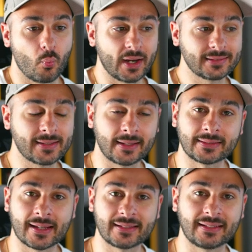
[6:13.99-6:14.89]
When I
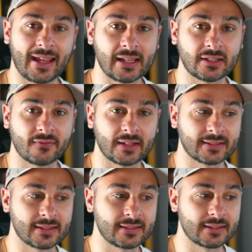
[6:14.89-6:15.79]
started testing the
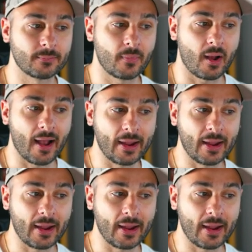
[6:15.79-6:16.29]
AceFX system,